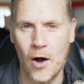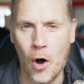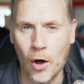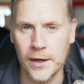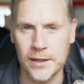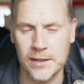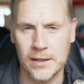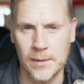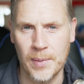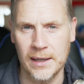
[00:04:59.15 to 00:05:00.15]

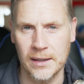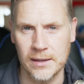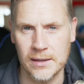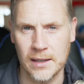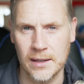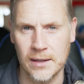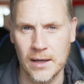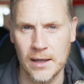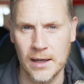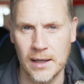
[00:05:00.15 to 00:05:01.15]
honest opinions and
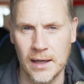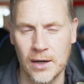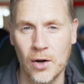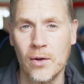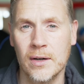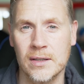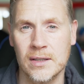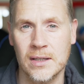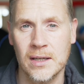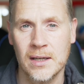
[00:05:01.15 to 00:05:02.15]
an
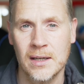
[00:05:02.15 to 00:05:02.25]
honest